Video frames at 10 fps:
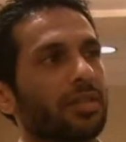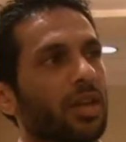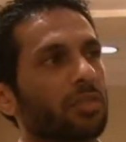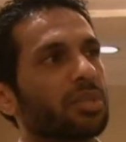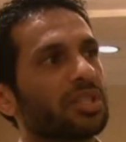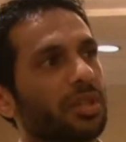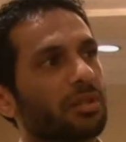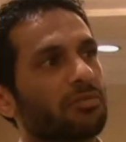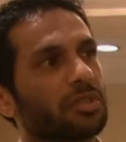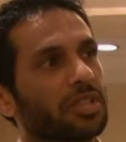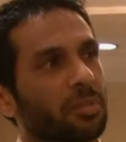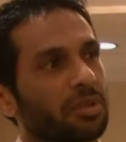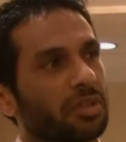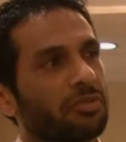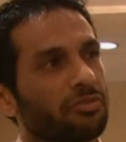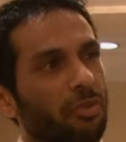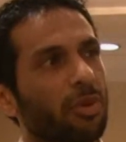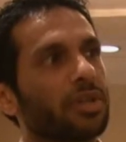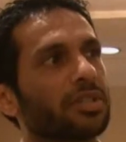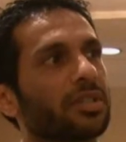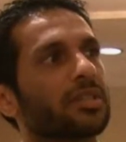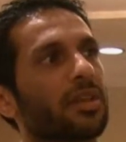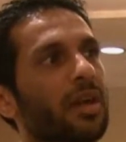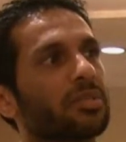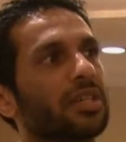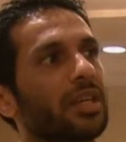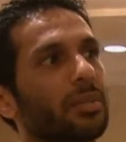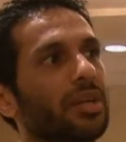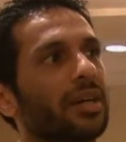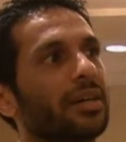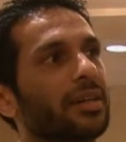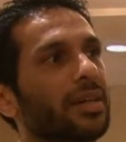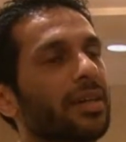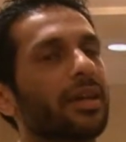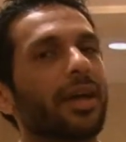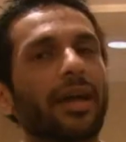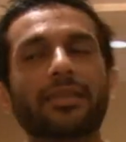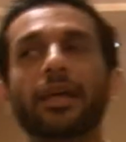They would be selling for typically 4 to 6 times the EBITDA. And